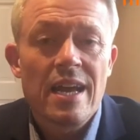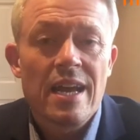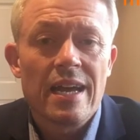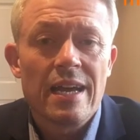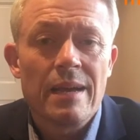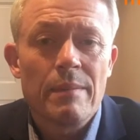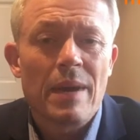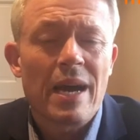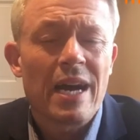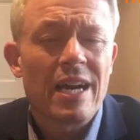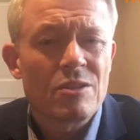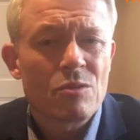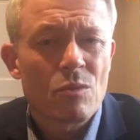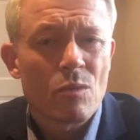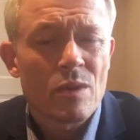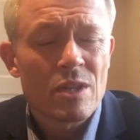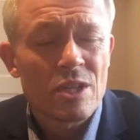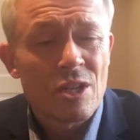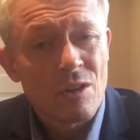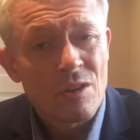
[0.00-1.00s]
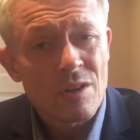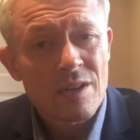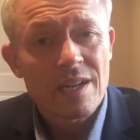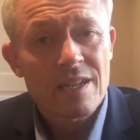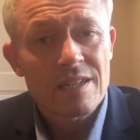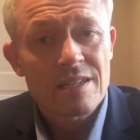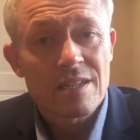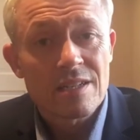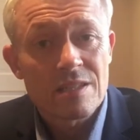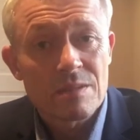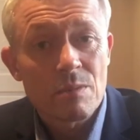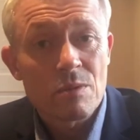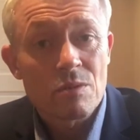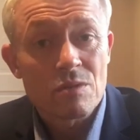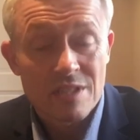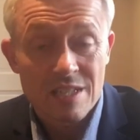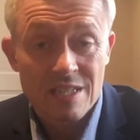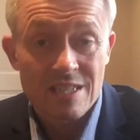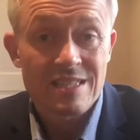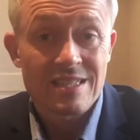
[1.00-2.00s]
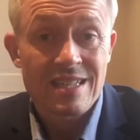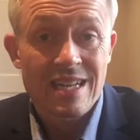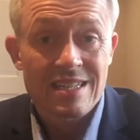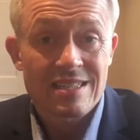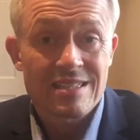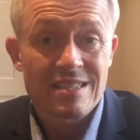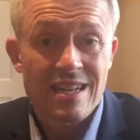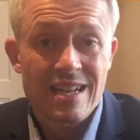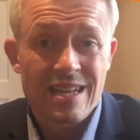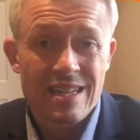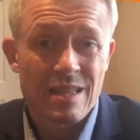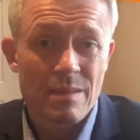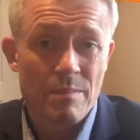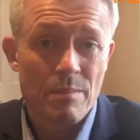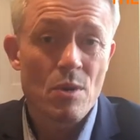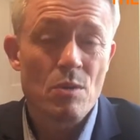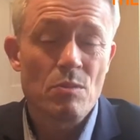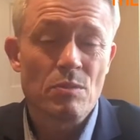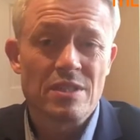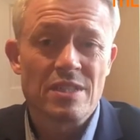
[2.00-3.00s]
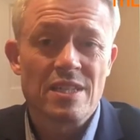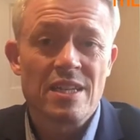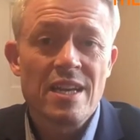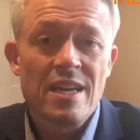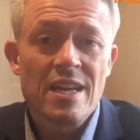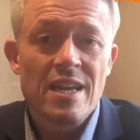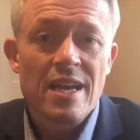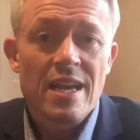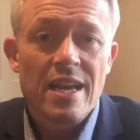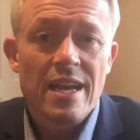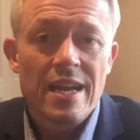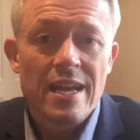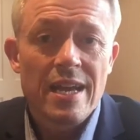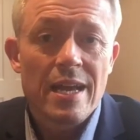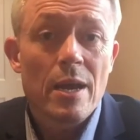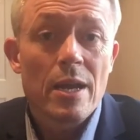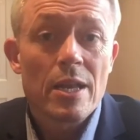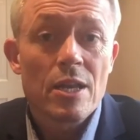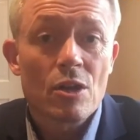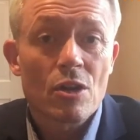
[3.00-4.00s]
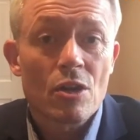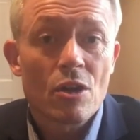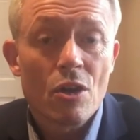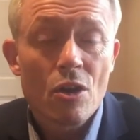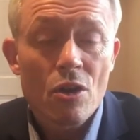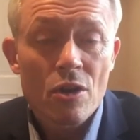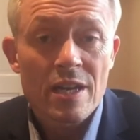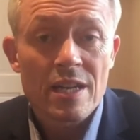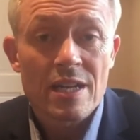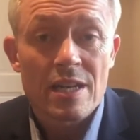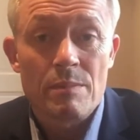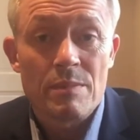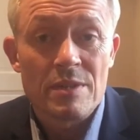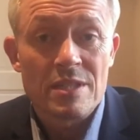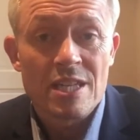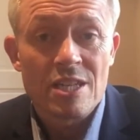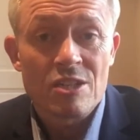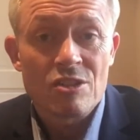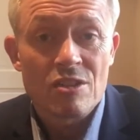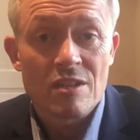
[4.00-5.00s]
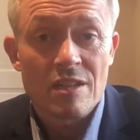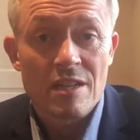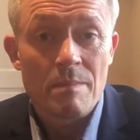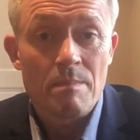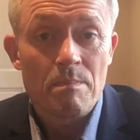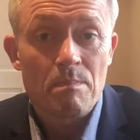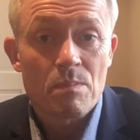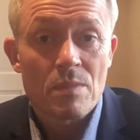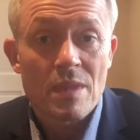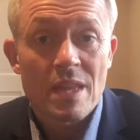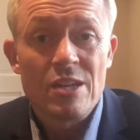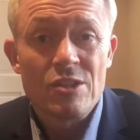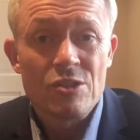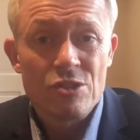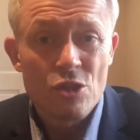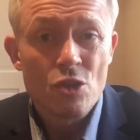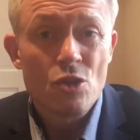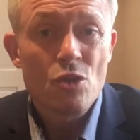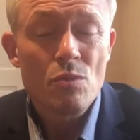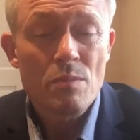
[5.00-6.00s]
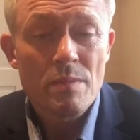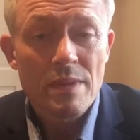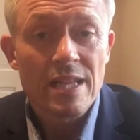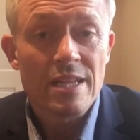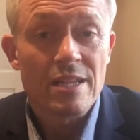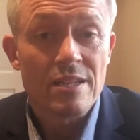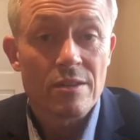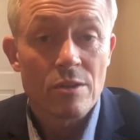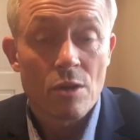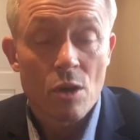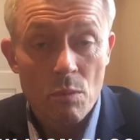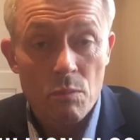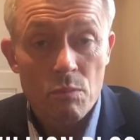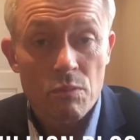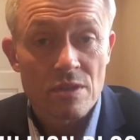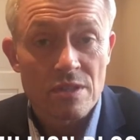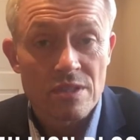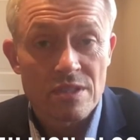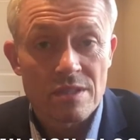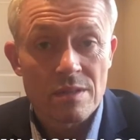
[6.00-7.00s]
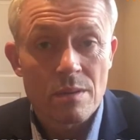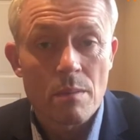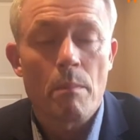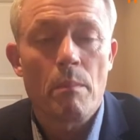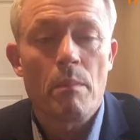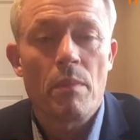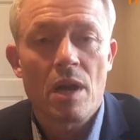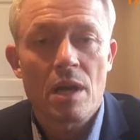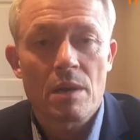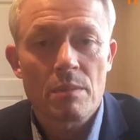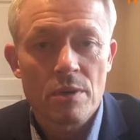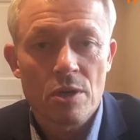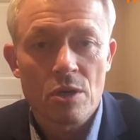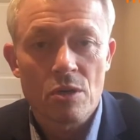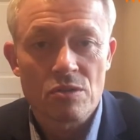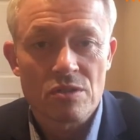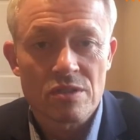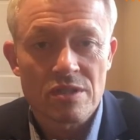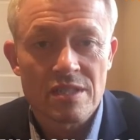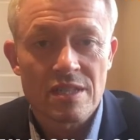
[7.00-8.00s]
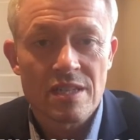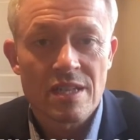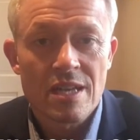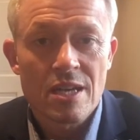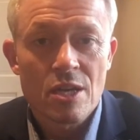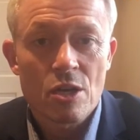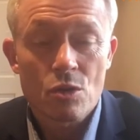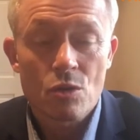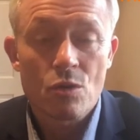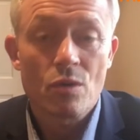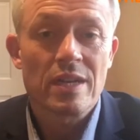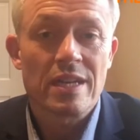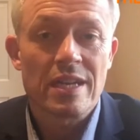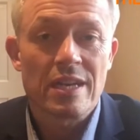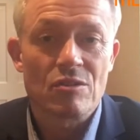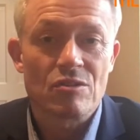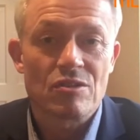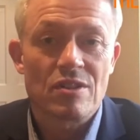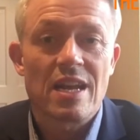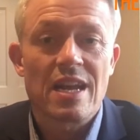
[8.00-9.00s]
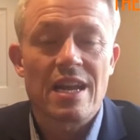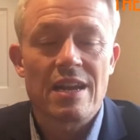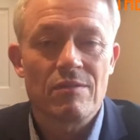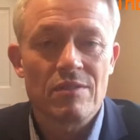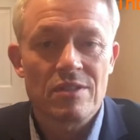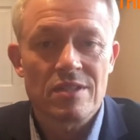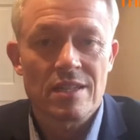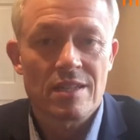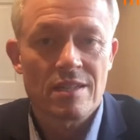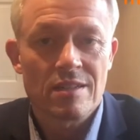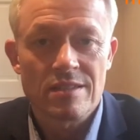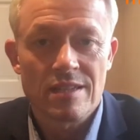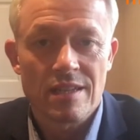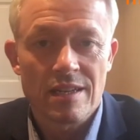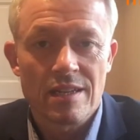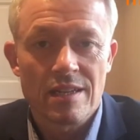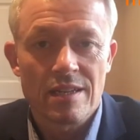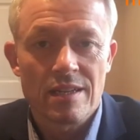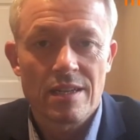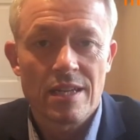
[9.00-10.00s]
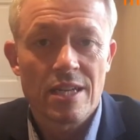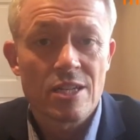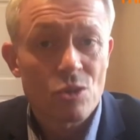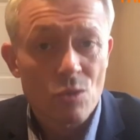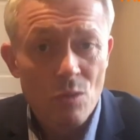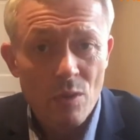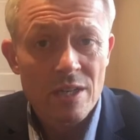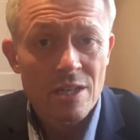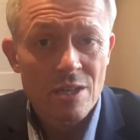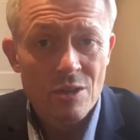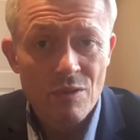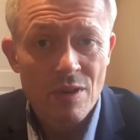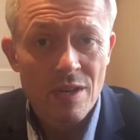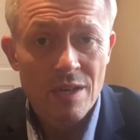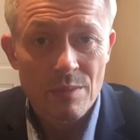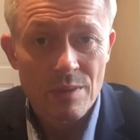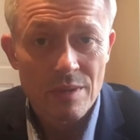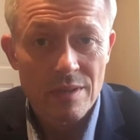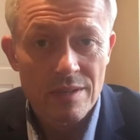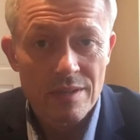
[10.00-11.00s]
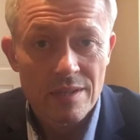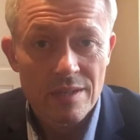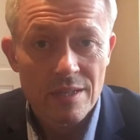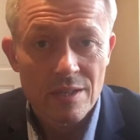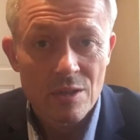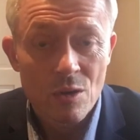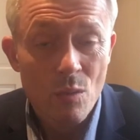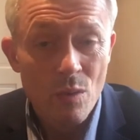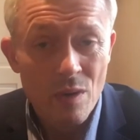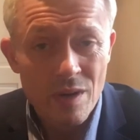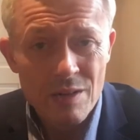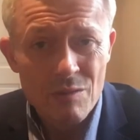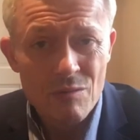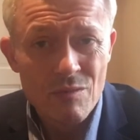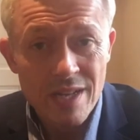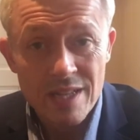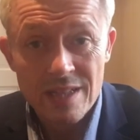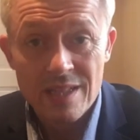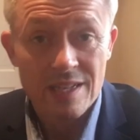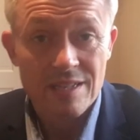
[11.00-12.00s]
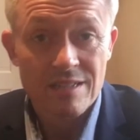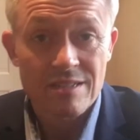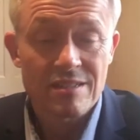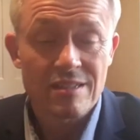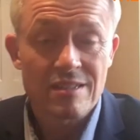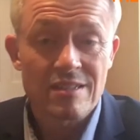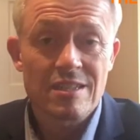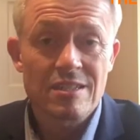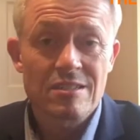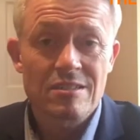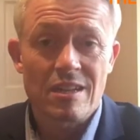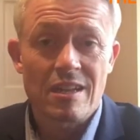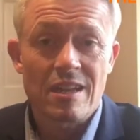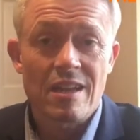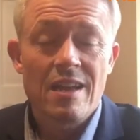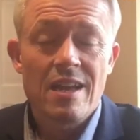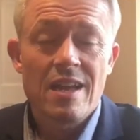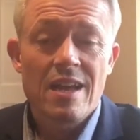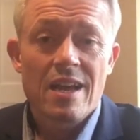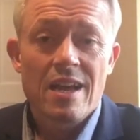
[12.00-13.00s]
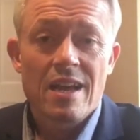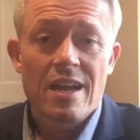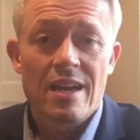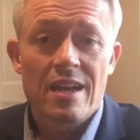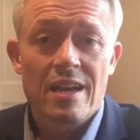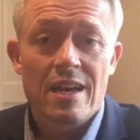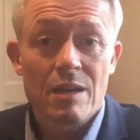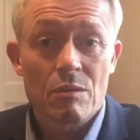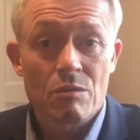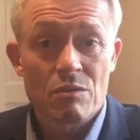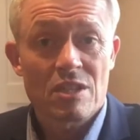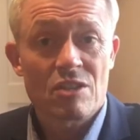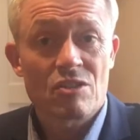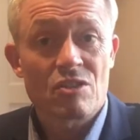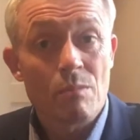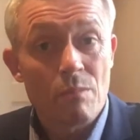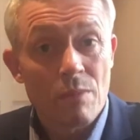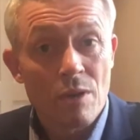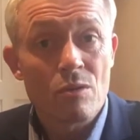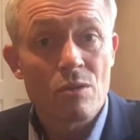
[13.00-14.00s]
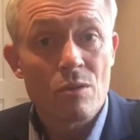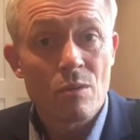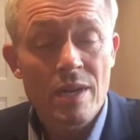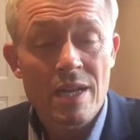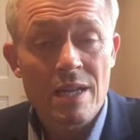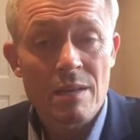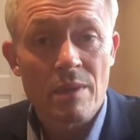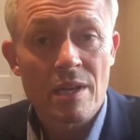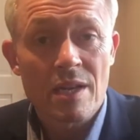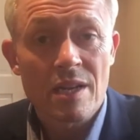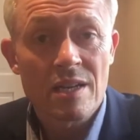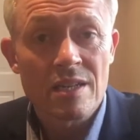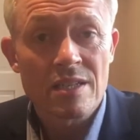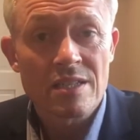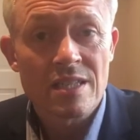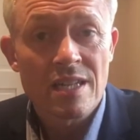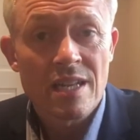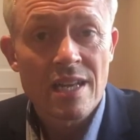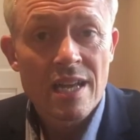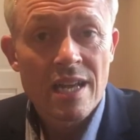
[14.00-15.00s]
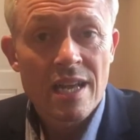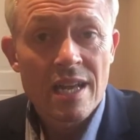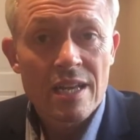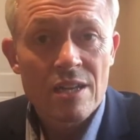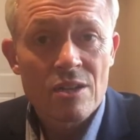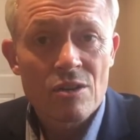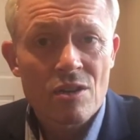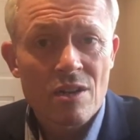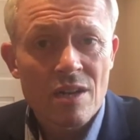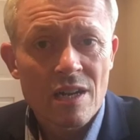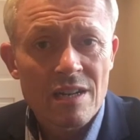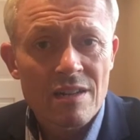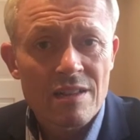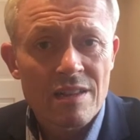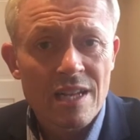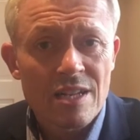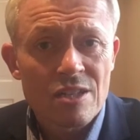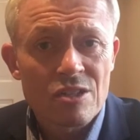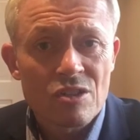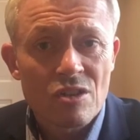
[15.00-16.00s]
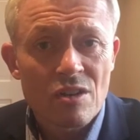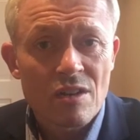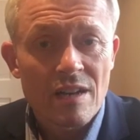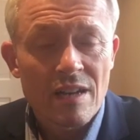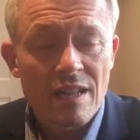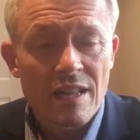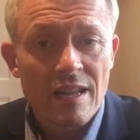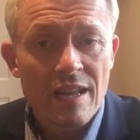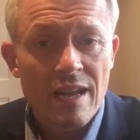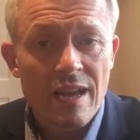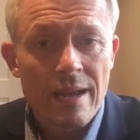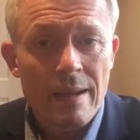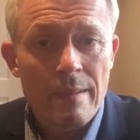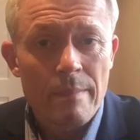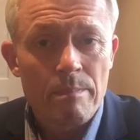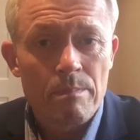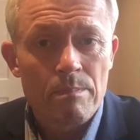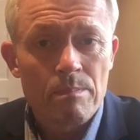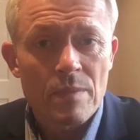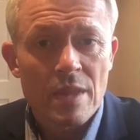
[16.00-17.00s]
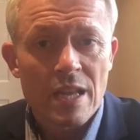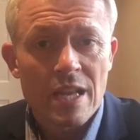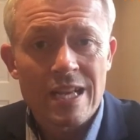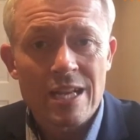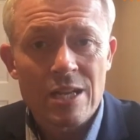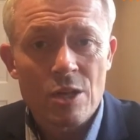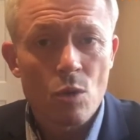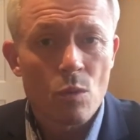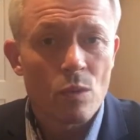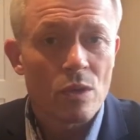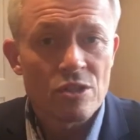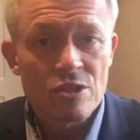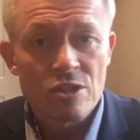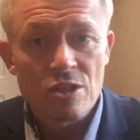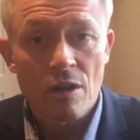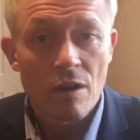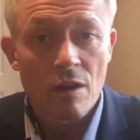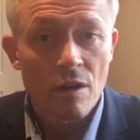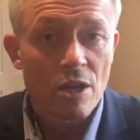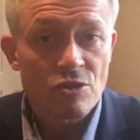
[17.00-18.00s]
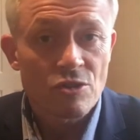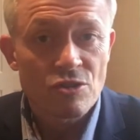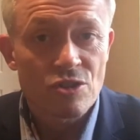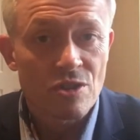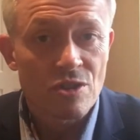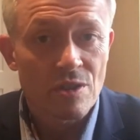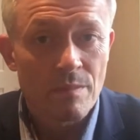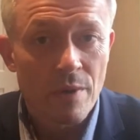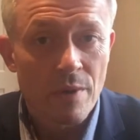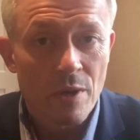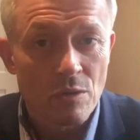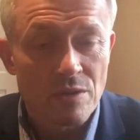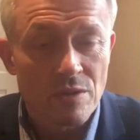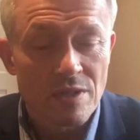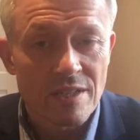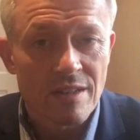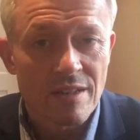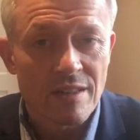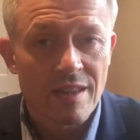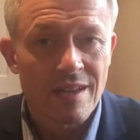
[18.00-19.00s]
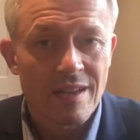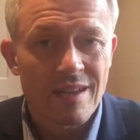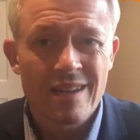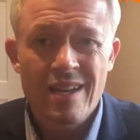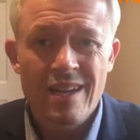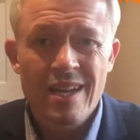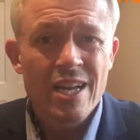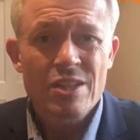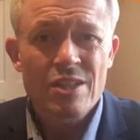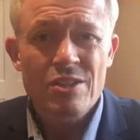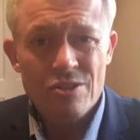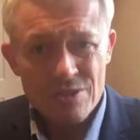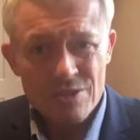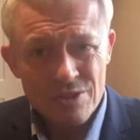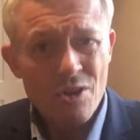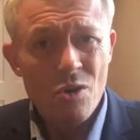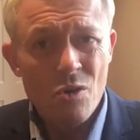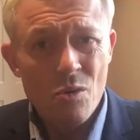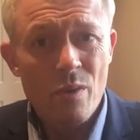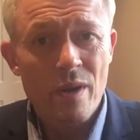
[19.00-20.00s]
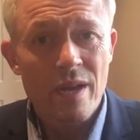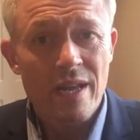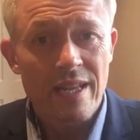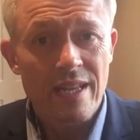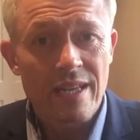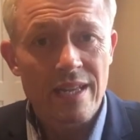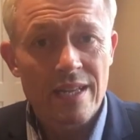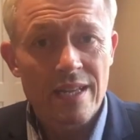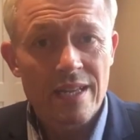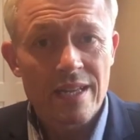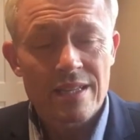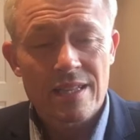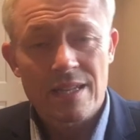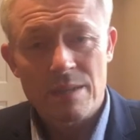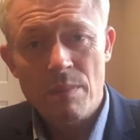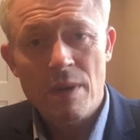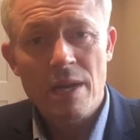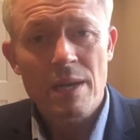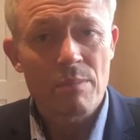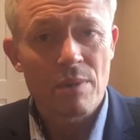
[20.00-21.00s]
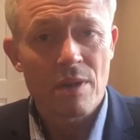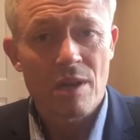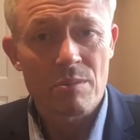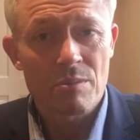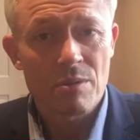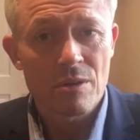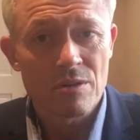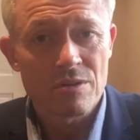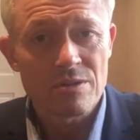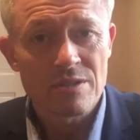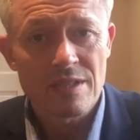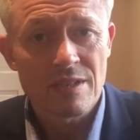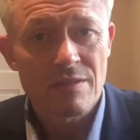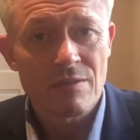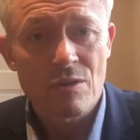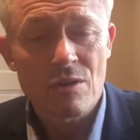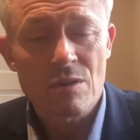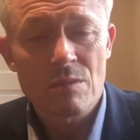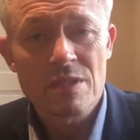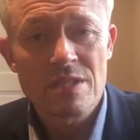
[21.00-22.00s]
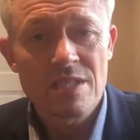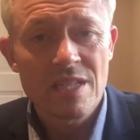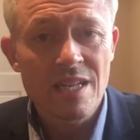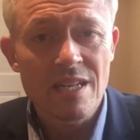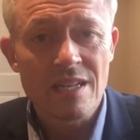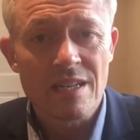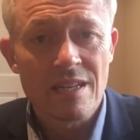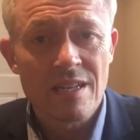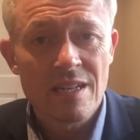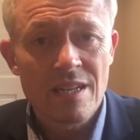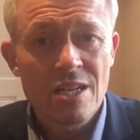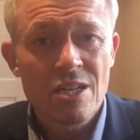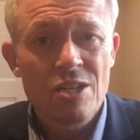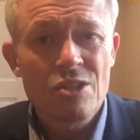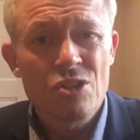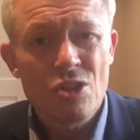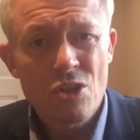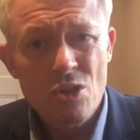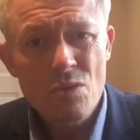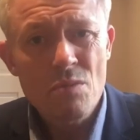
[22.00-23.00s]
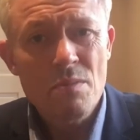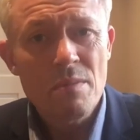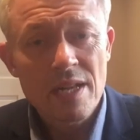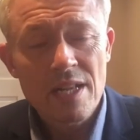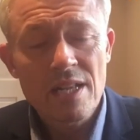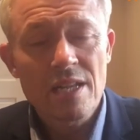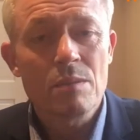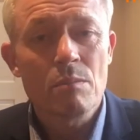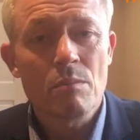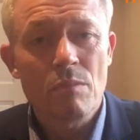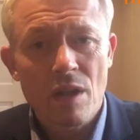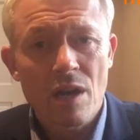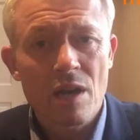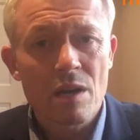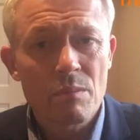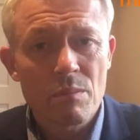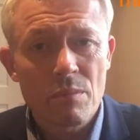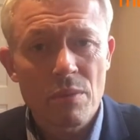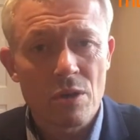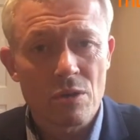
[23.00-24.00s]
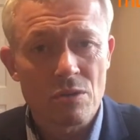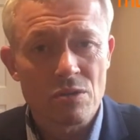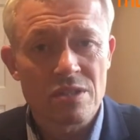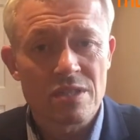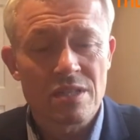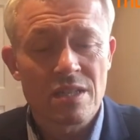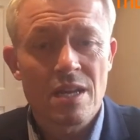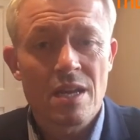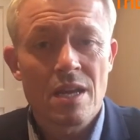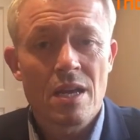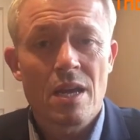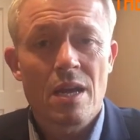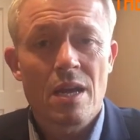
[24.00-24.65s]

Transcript: And when you look at, I suppose, the stats at the moment, you're looking at potentially 2 million upwards blog posts going out every single day. It's quite incredible. You know, when I read that statistic, I was actually blown away, because you're kind of then suddenly go into your logical mode and you think, there's no way that my blog post is ever going to be seen. 2 million blog posts